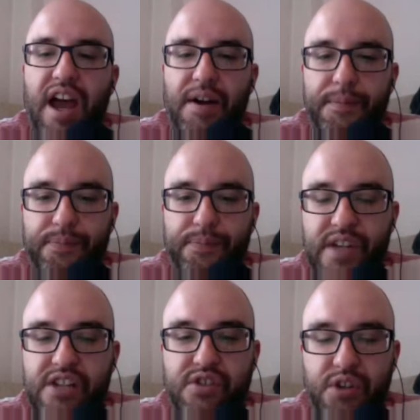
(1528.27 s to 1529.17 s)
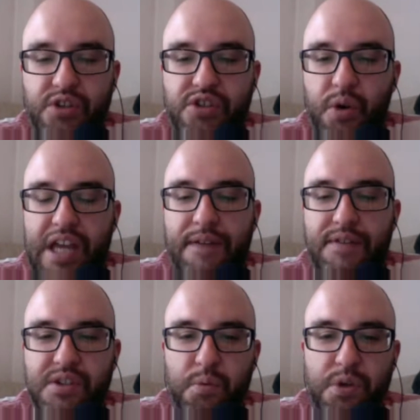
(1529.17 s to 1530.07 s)
yeah, that's true. So it gave
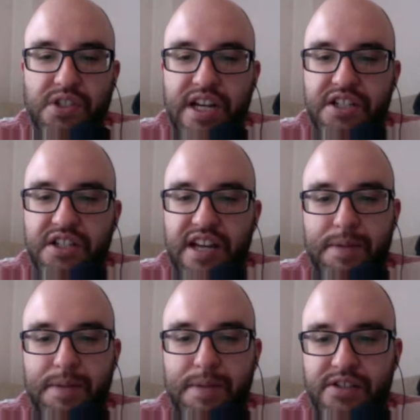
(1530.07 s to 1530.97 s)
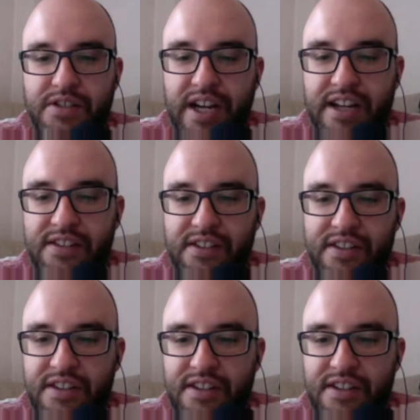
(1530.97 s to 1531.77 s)
us the worst national anthem any country has.